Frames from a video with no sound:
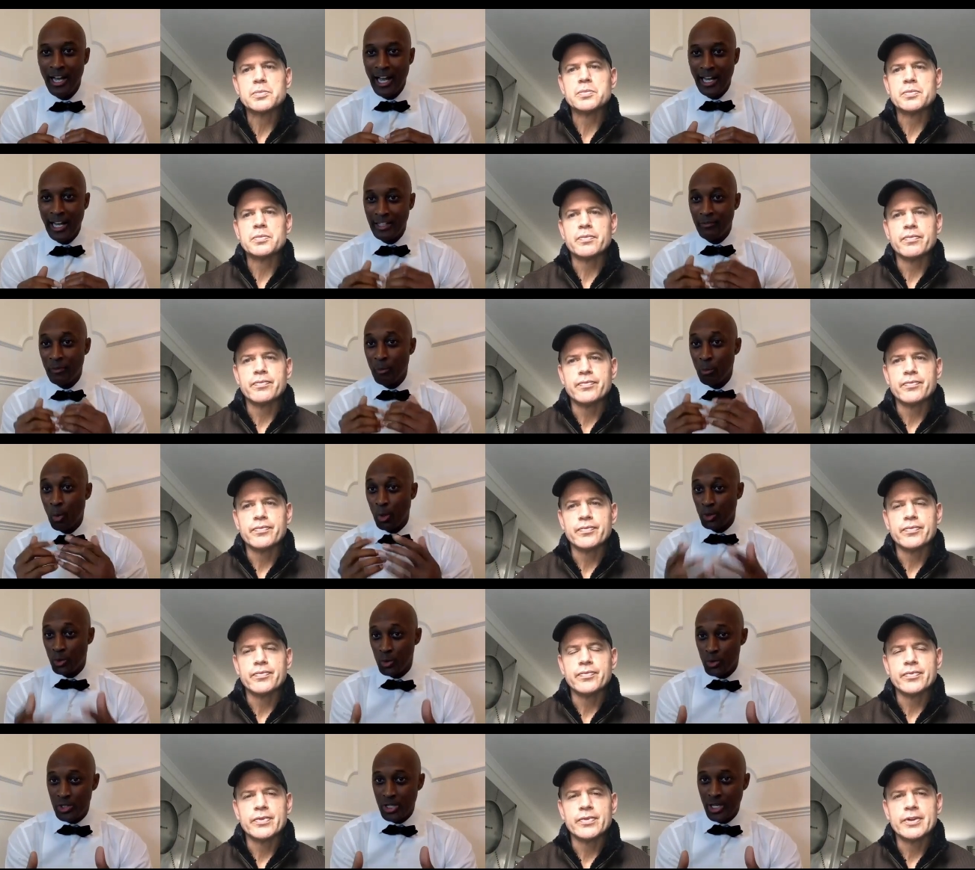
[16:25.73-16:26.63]
Speaker 1: and even
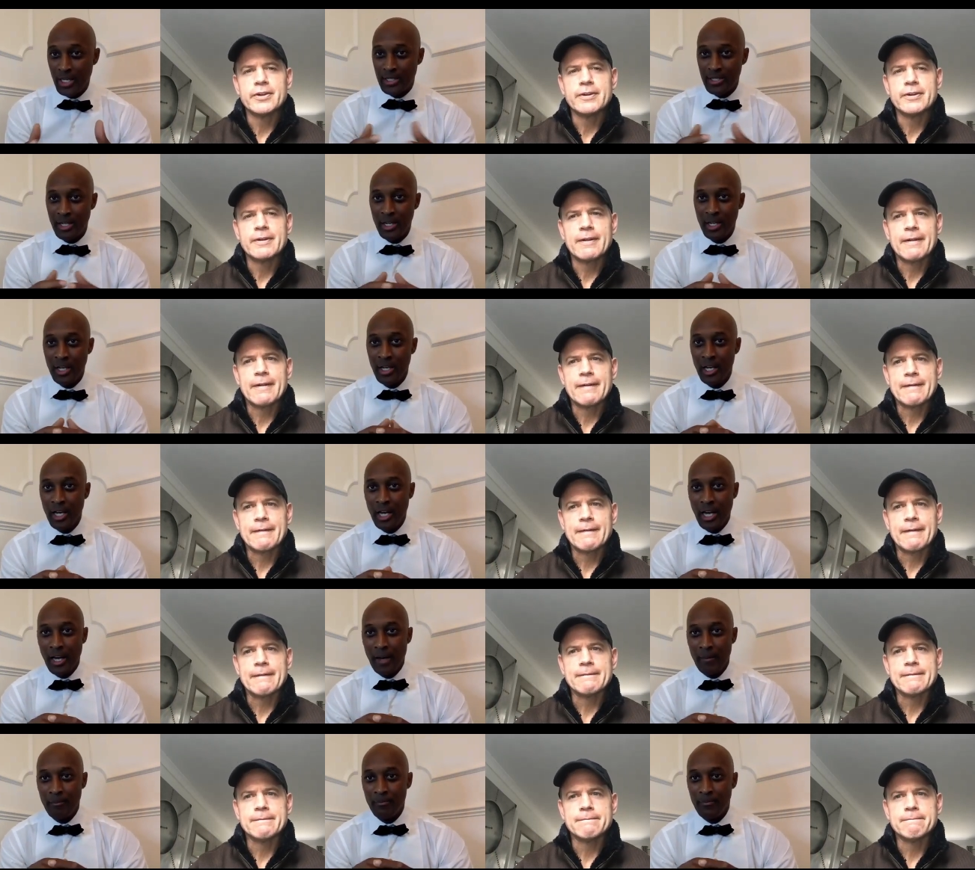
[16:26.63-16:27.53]
what you said,
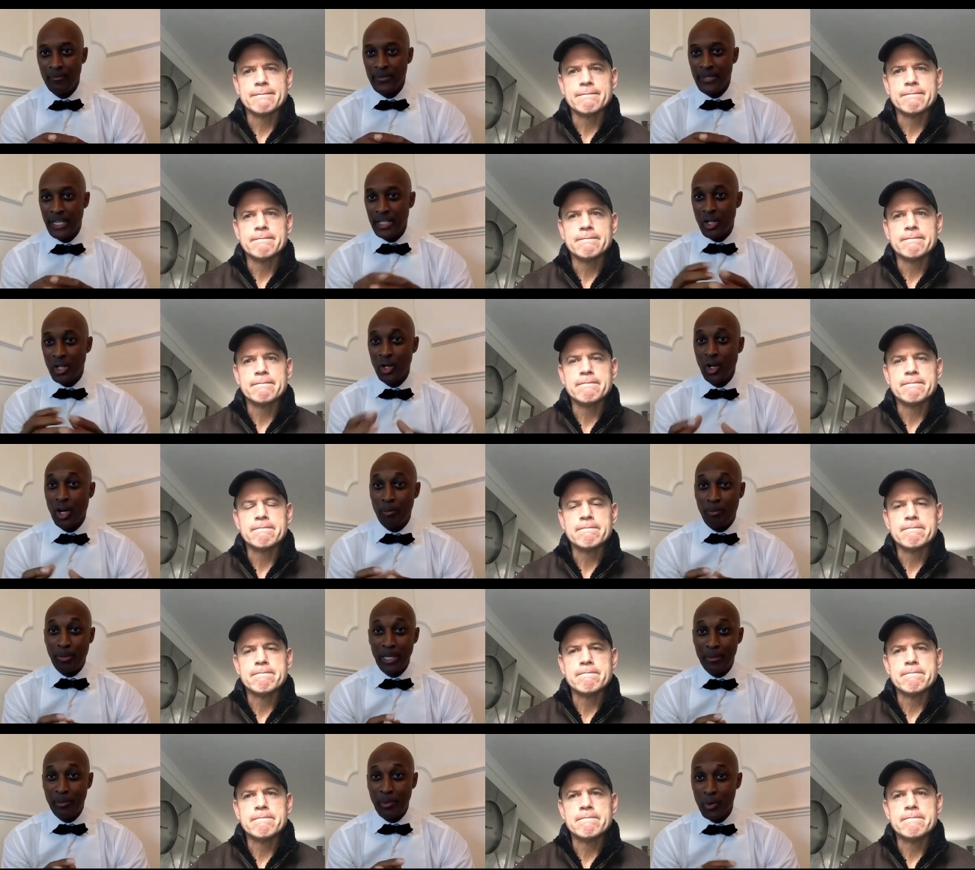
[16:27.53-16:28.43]
um, there's a lot
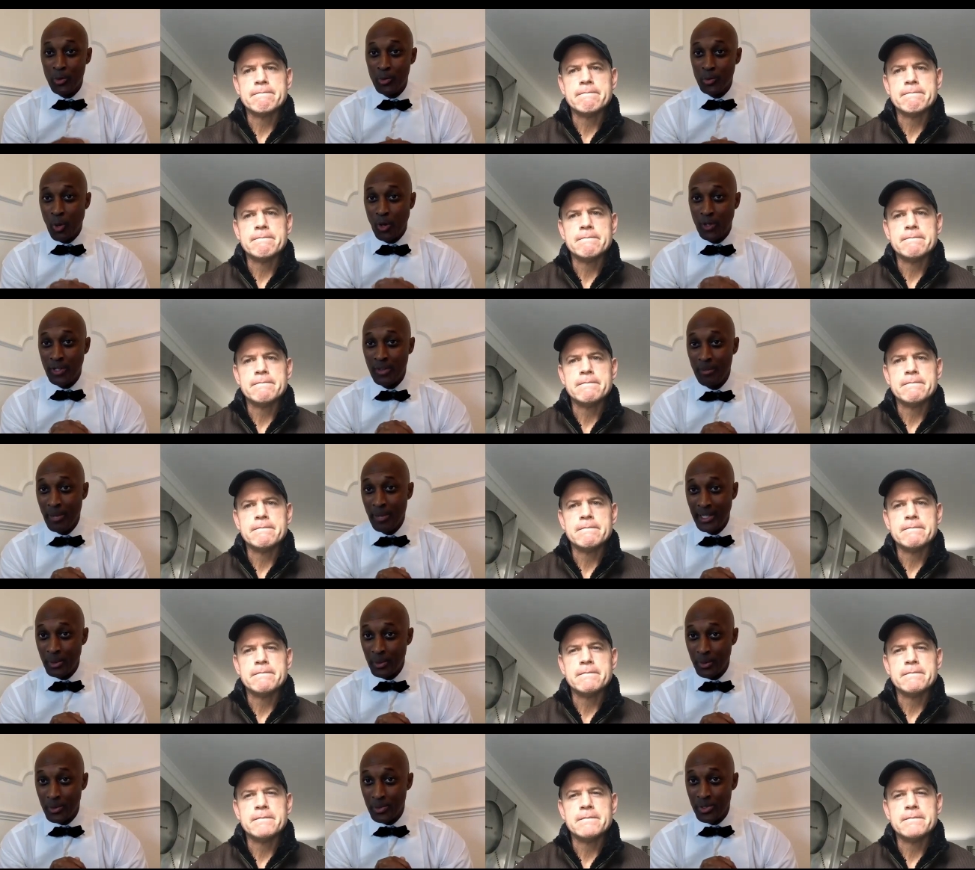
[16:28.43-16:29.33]
of people who've won the
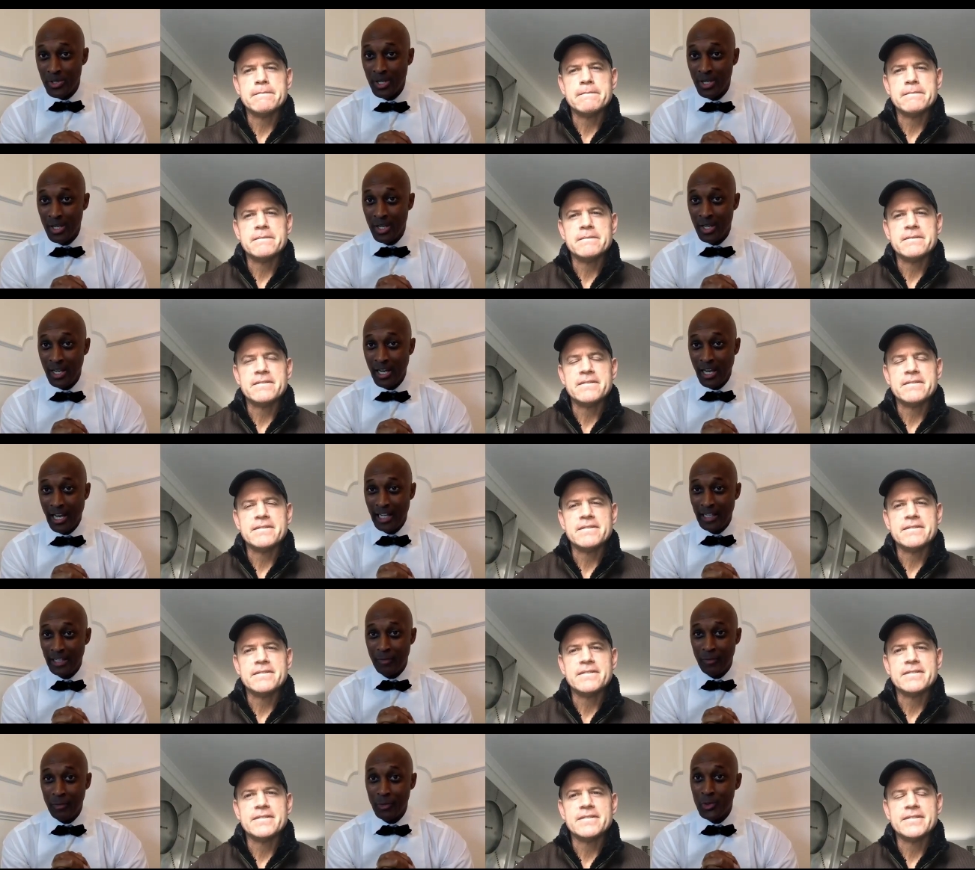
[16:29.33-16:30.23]
medals,
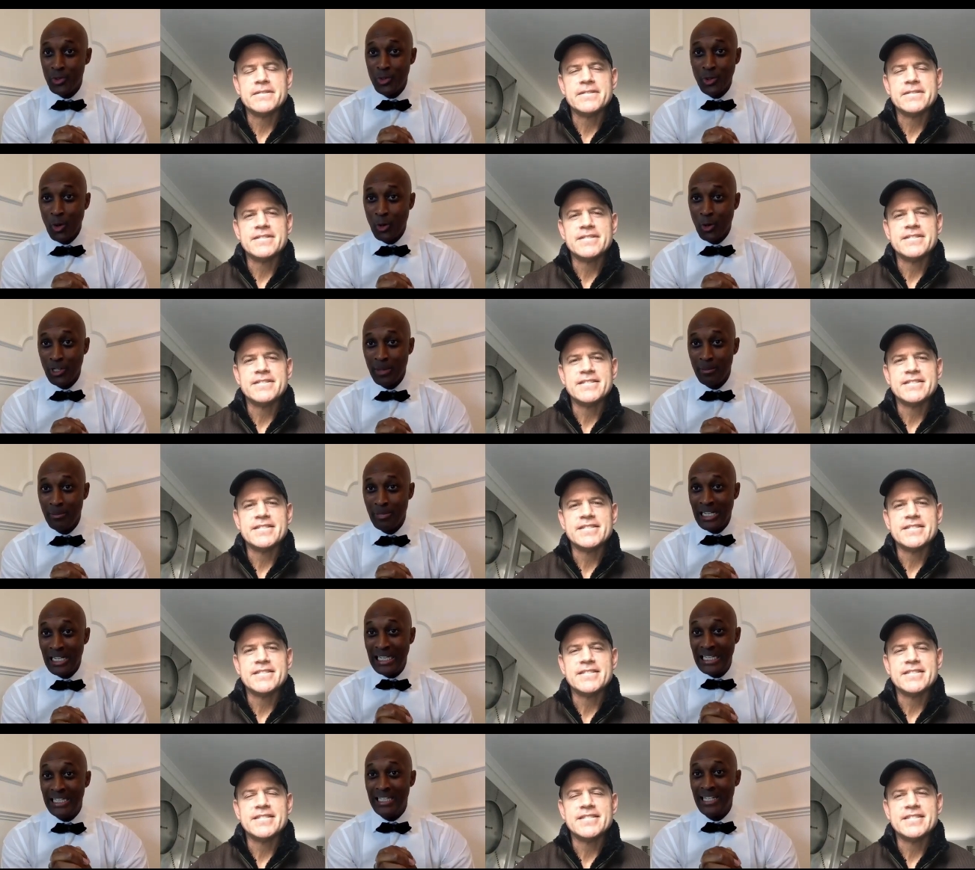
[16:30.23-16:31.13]
and if you saw
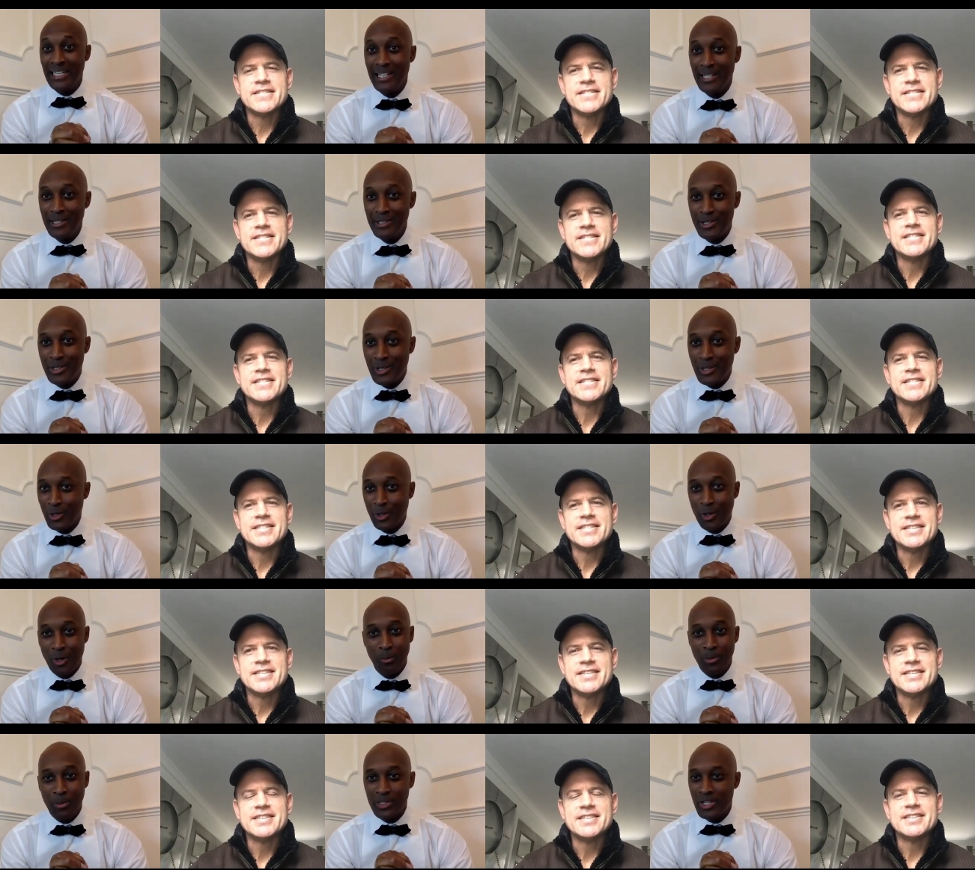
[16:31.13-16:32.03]
them leading into the
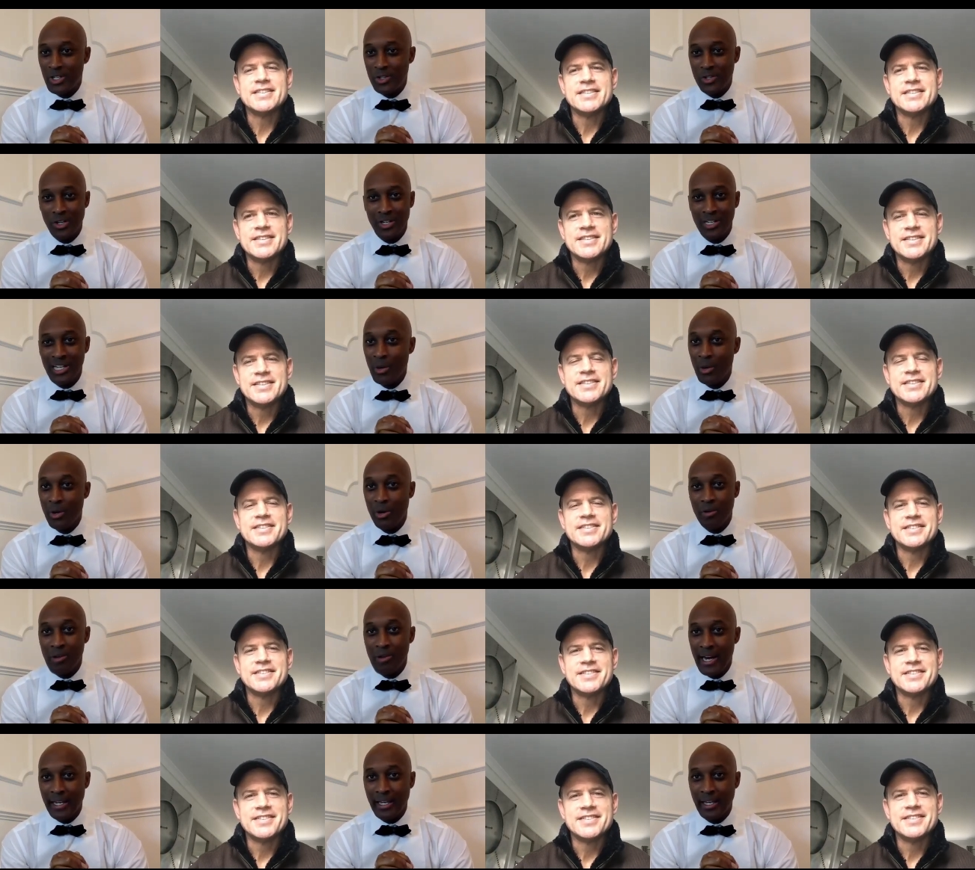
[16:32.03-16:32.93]
competition, they were
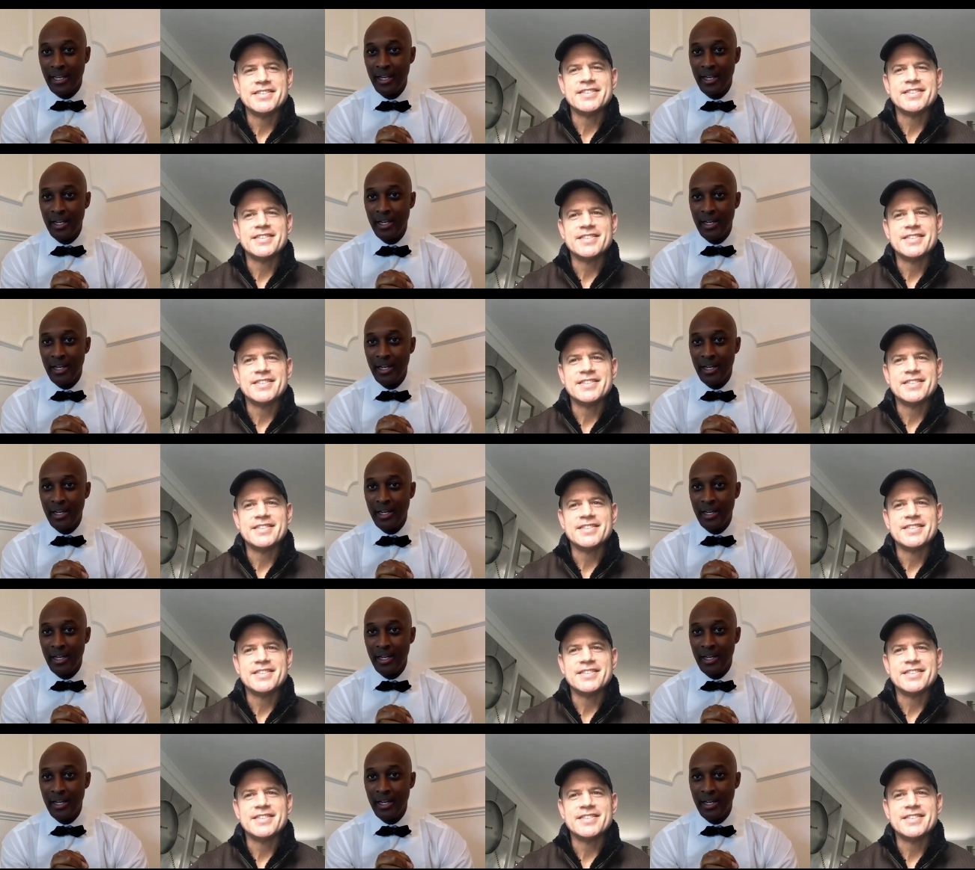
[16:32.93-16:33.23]
a wreck.